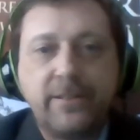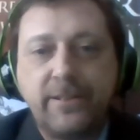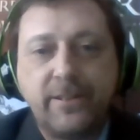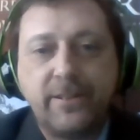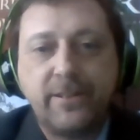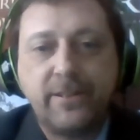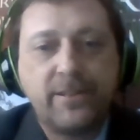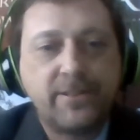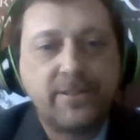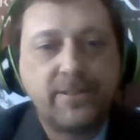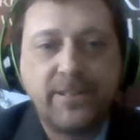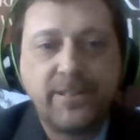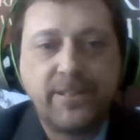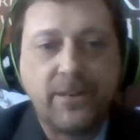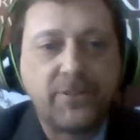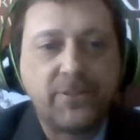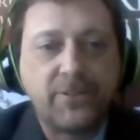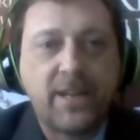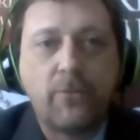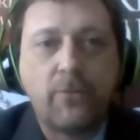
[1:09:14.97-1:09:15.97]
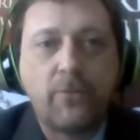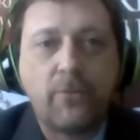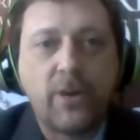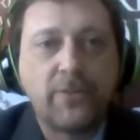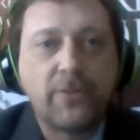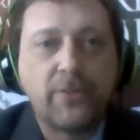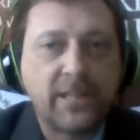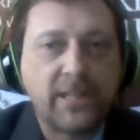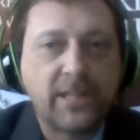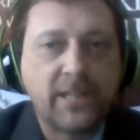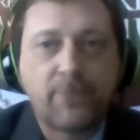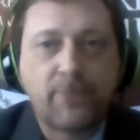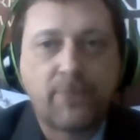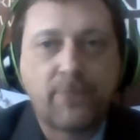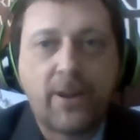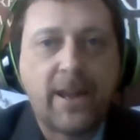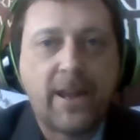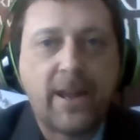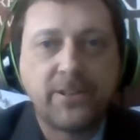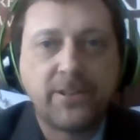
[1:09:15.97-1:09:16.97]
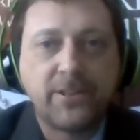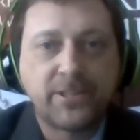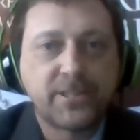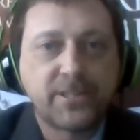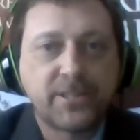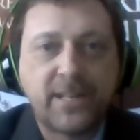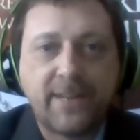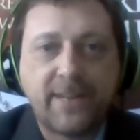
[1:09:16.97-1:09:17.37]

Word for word: uh, you know, day one, let's run out and just cut